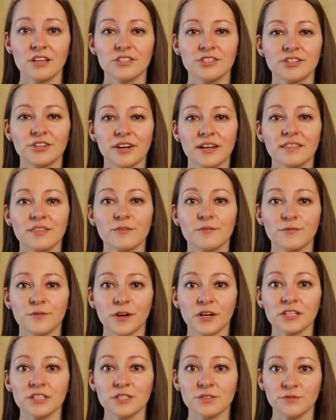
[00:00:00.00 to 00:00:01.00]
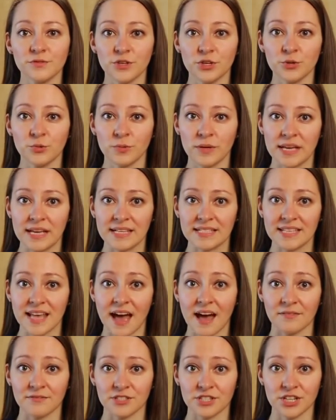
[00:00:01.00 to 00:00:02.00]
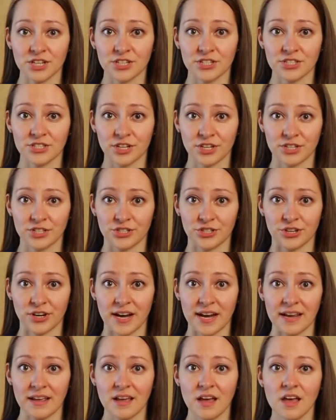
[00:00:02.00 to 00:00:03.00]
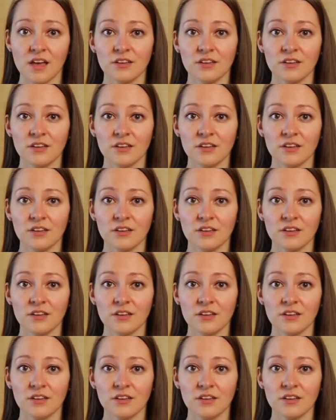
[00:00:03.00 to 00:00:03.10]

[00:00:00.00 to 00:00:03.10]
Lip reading: During the first few weeks after your surgery,